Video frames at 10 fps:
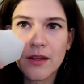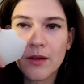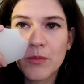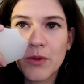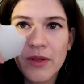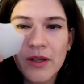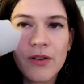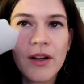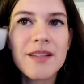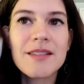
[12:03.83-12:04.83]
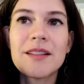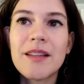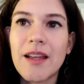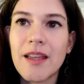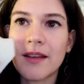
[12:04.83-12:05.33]
You're moving across the
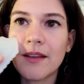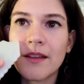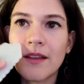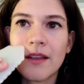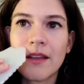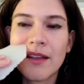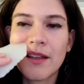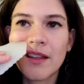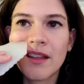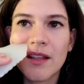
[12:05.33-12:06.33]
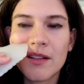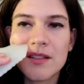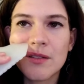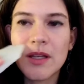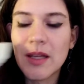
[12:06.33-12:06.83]
line.
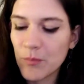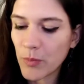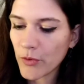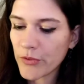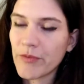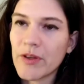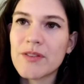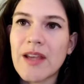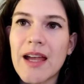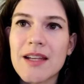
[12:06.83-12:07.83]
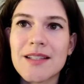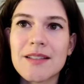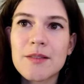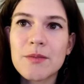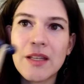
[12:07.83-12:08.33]
And so we need both of those actions.